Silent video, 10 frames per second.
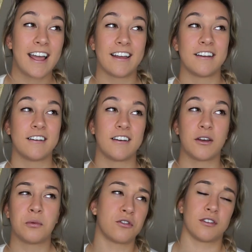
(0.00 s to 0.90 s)
and
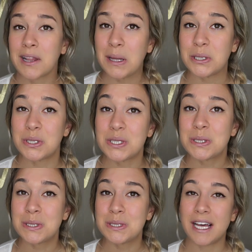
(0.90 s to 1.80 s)
it was just
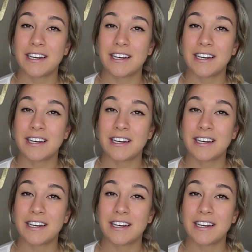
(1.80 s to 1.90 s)
delicious.